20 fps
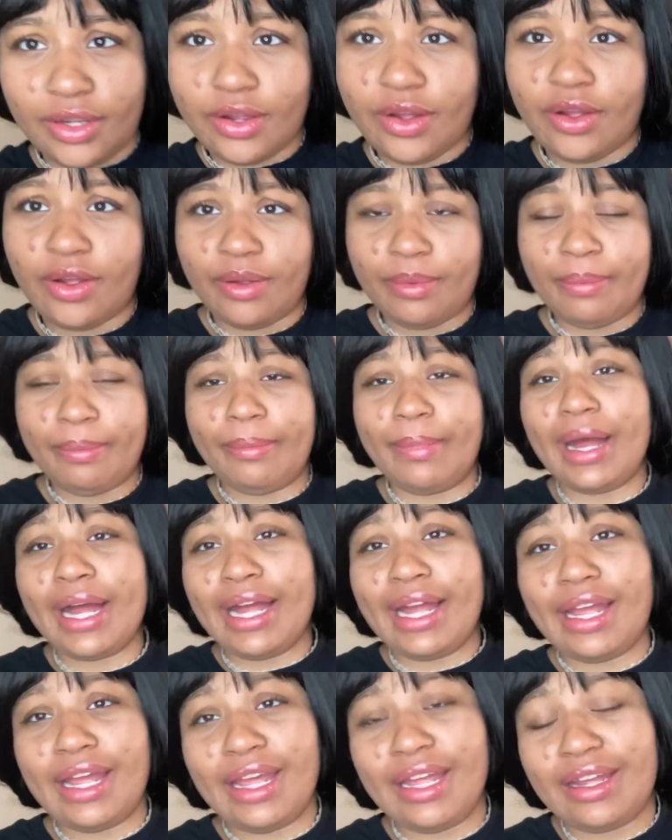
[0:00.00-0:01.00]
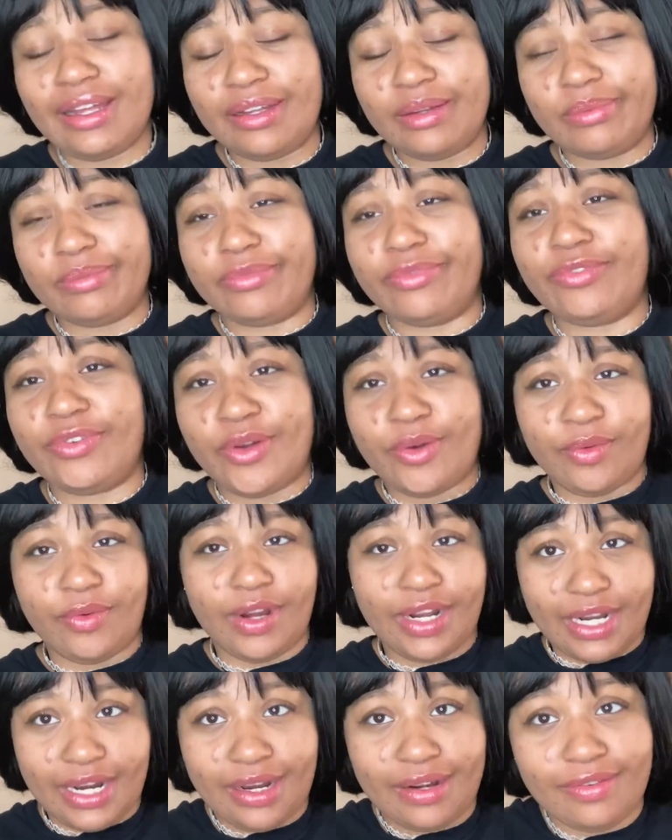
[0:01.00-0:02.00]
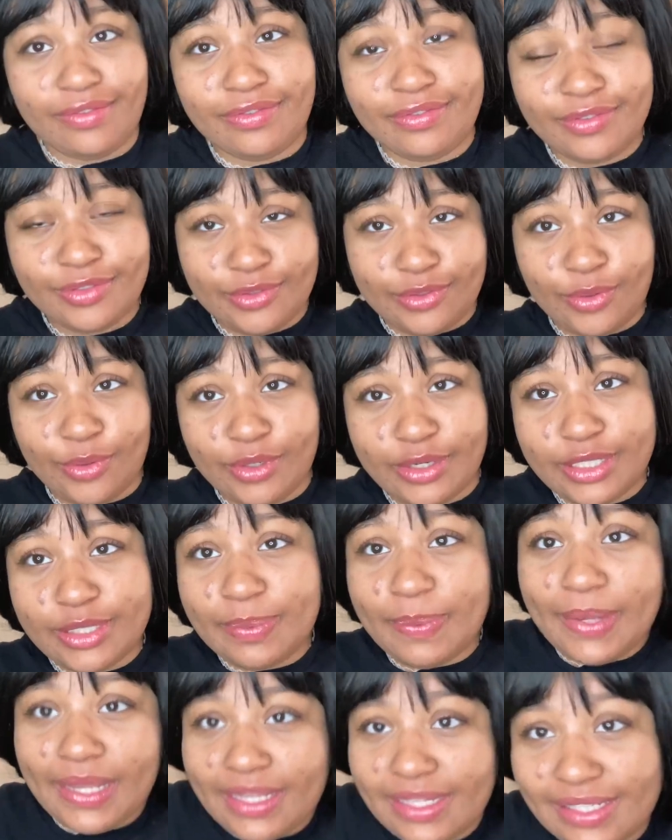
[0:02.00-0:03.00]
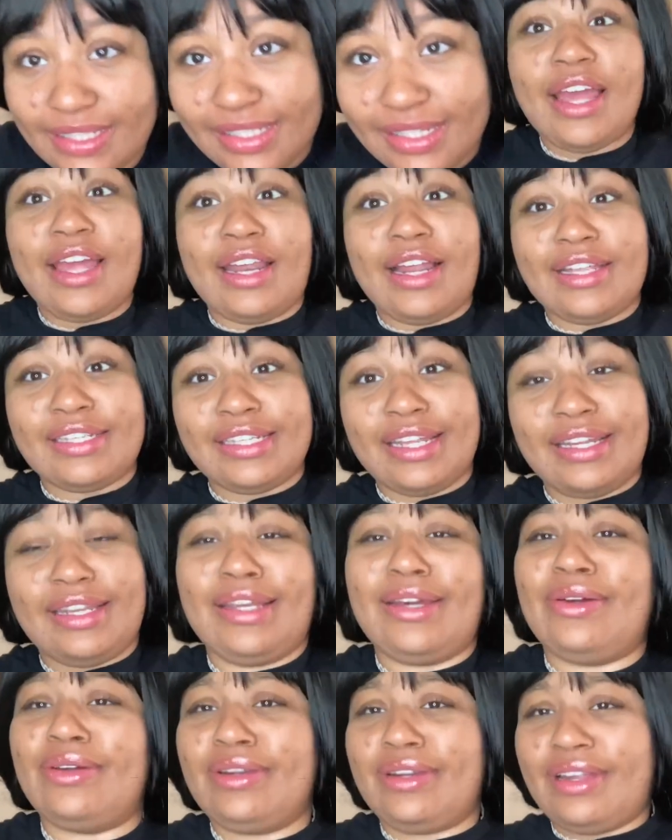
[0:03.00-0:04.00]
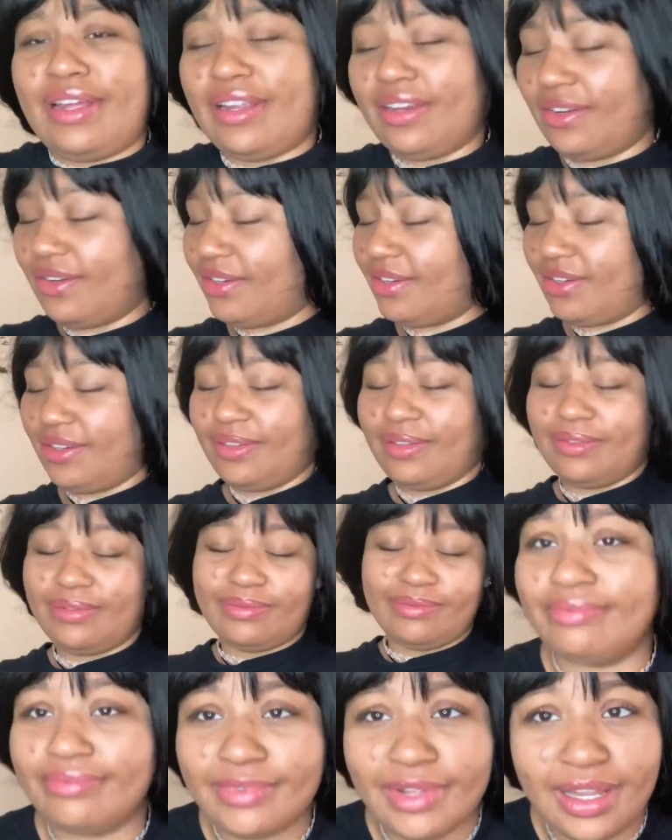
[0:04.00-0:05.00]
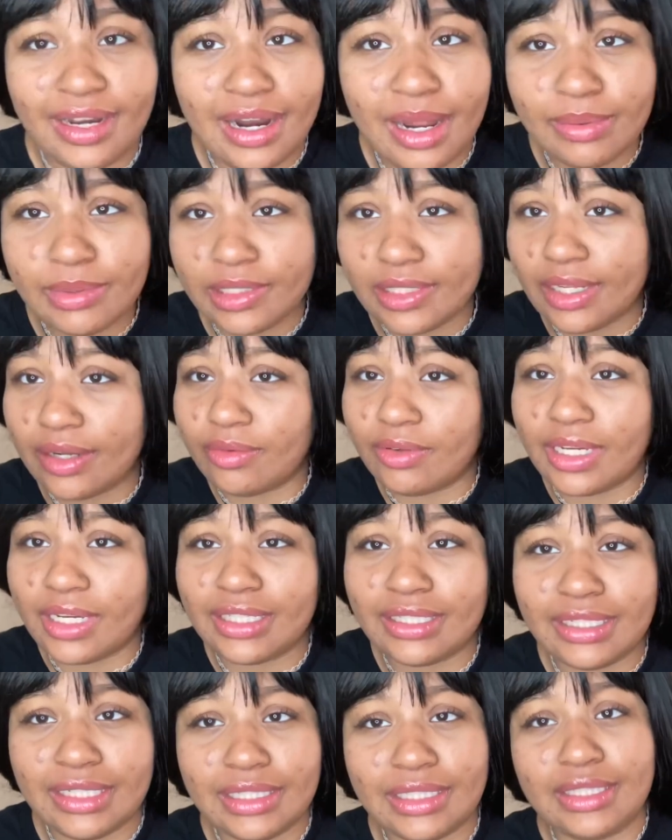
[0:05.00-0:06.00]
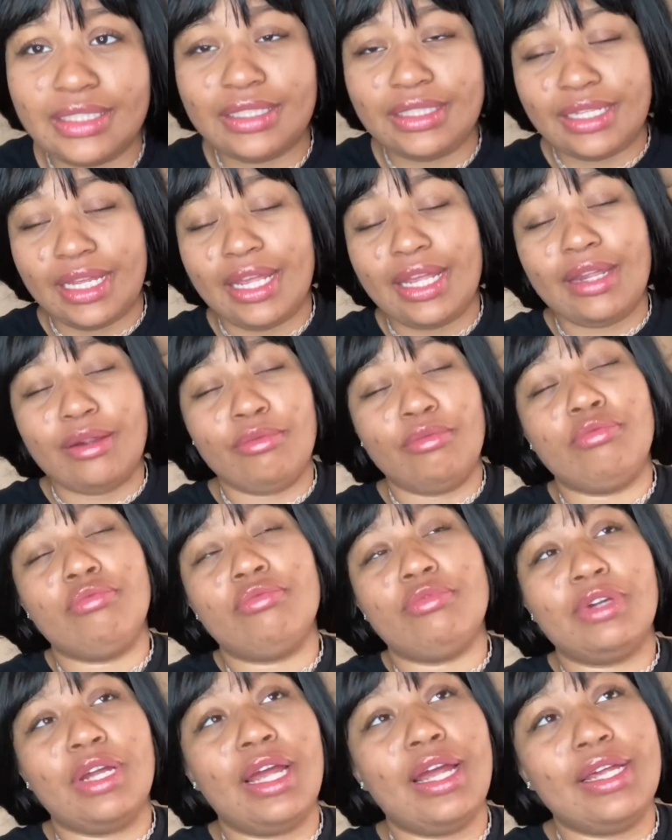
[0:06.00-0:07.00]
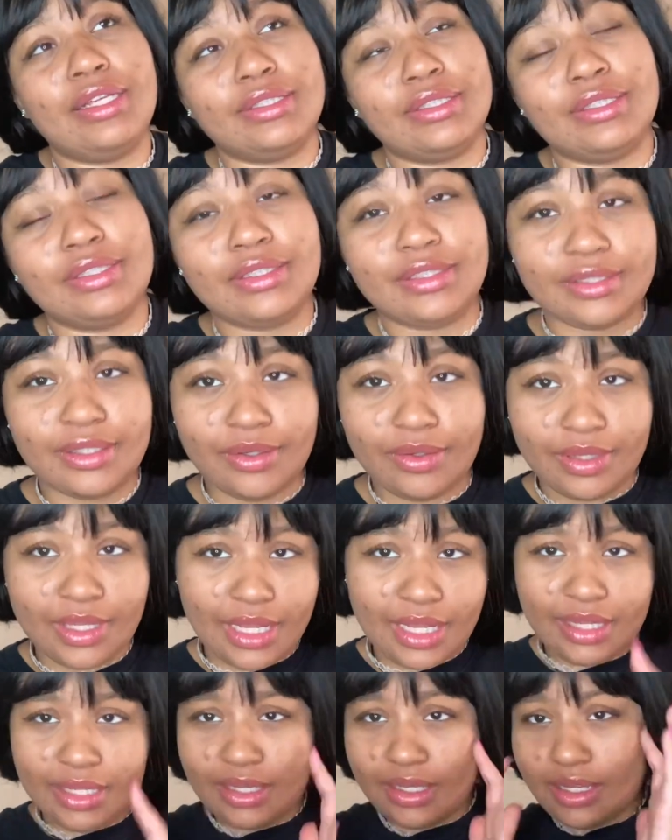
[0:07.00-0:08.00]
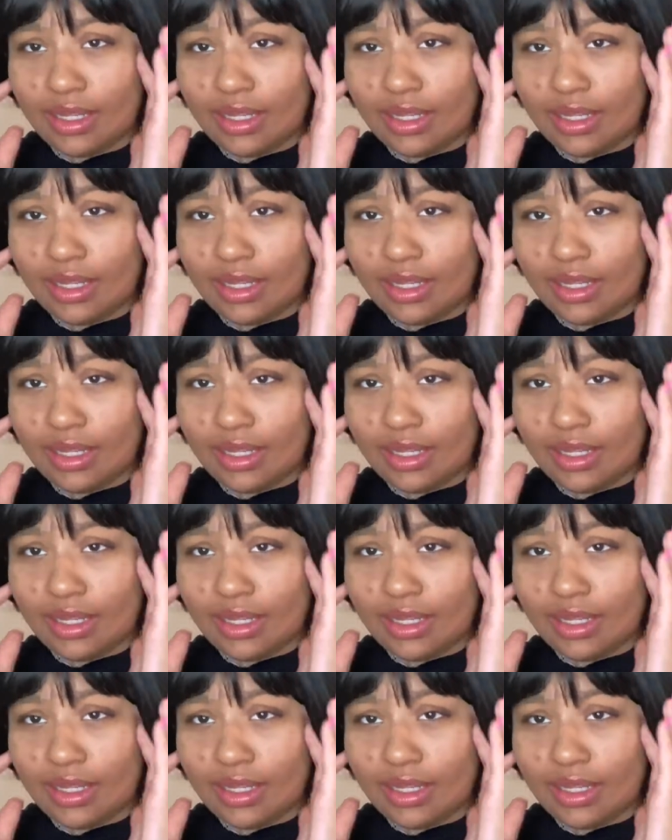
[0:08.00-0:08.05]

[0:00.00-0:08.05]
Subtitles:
y'all, my phone ran out of storage space and I sat down, and girl, an object at rest can stay at rest, okay?